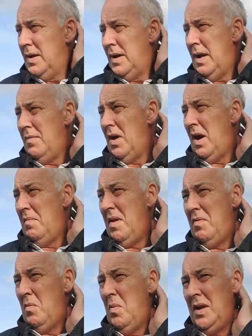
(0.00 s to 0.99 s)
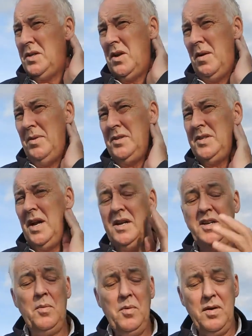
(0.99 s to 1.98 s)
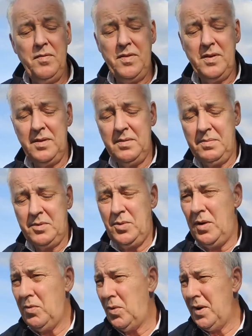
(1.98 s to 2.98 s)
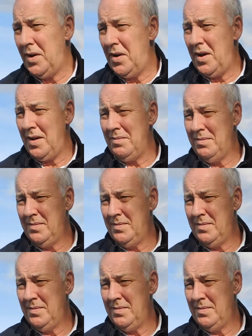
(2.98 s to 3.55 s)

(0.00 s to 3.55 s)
I've never once got up on stage. I worked for 12 quid a night,